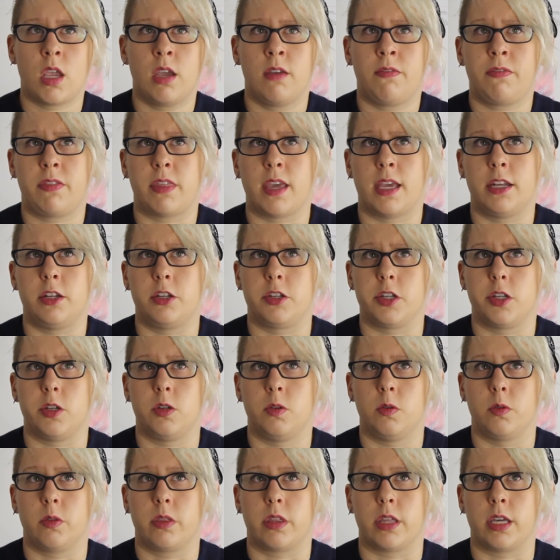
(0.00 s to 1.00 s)
if they
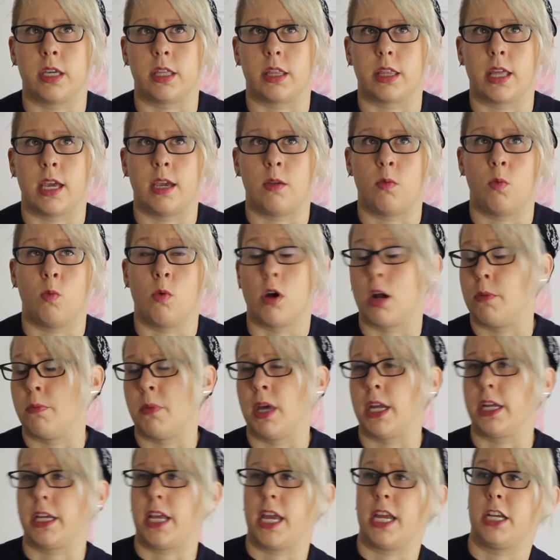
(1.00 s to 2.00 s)
do think they
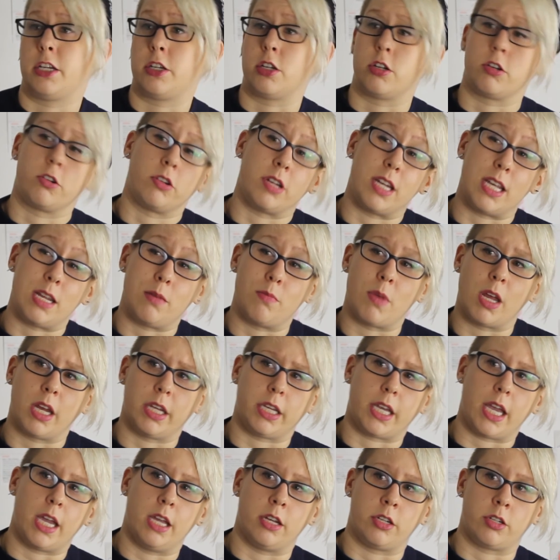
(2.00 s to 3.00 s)
want medication or need
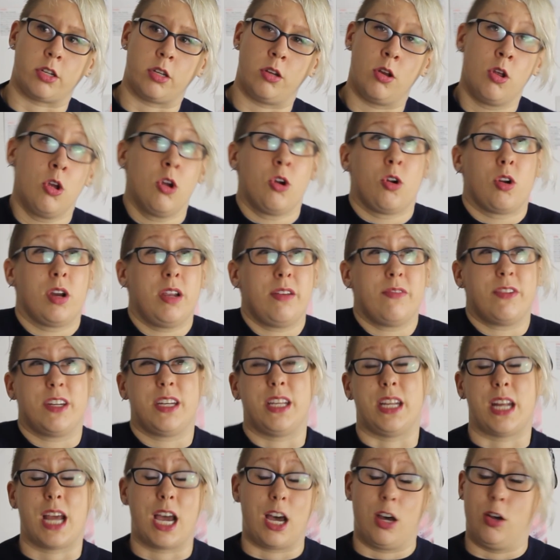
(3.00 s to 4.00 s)
medication or
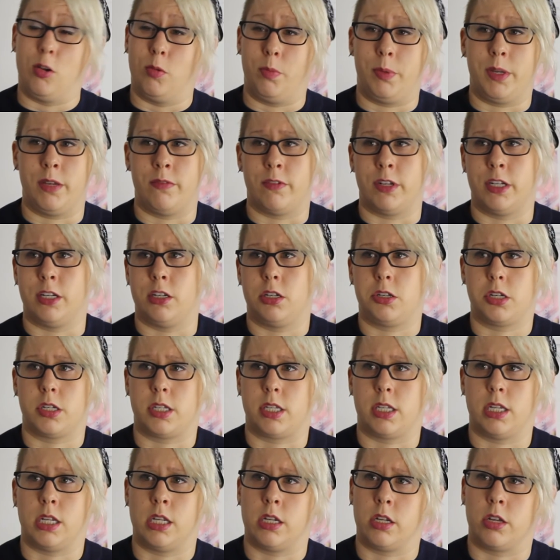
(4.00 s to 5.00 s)
even need help even
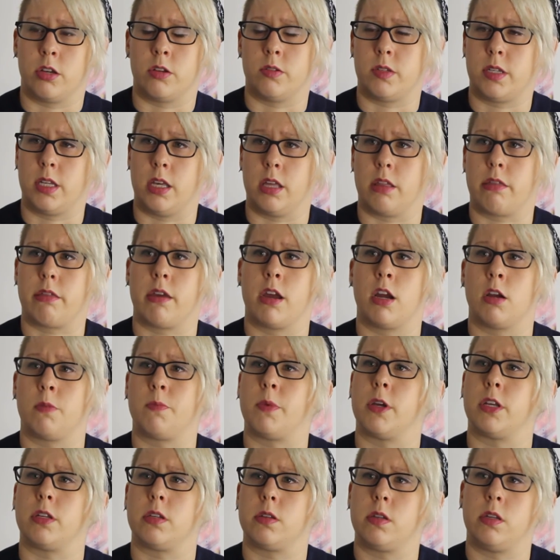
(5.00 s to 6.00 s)
just need to go see a
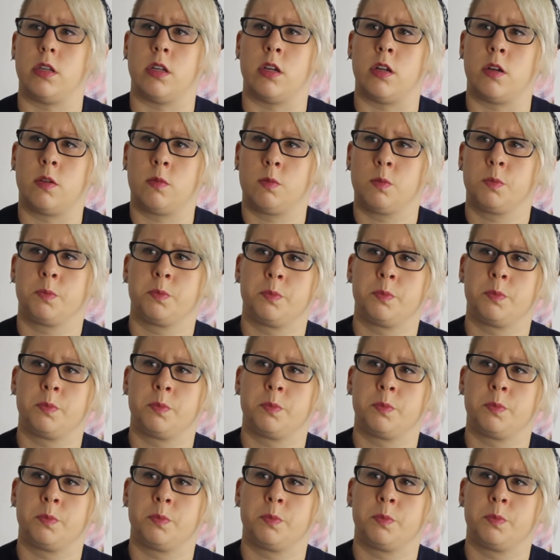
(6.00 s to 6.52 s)
therapist you know